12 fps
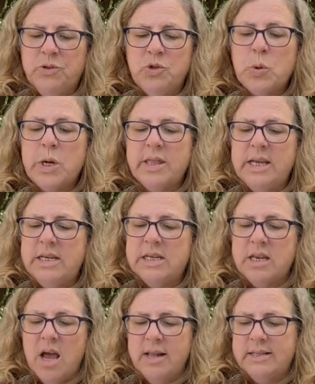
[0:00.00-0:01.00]
Dorothy
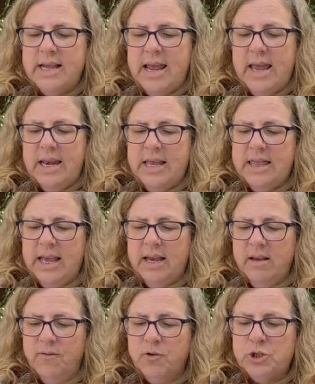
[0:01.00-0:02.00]
did not say
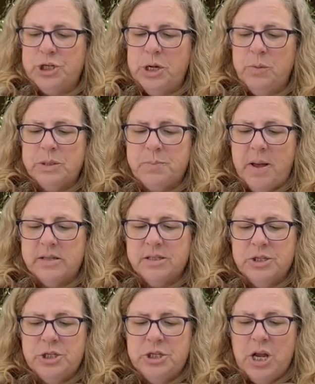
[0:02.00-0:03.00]
anything, for she was
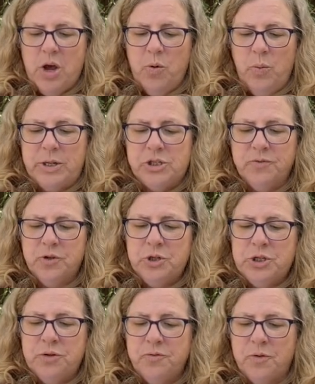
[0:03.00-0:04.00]
puzzled to know which of her
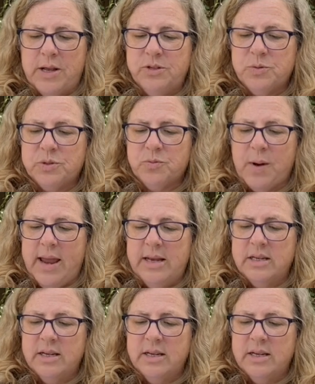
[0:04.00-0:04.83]
two friends was right,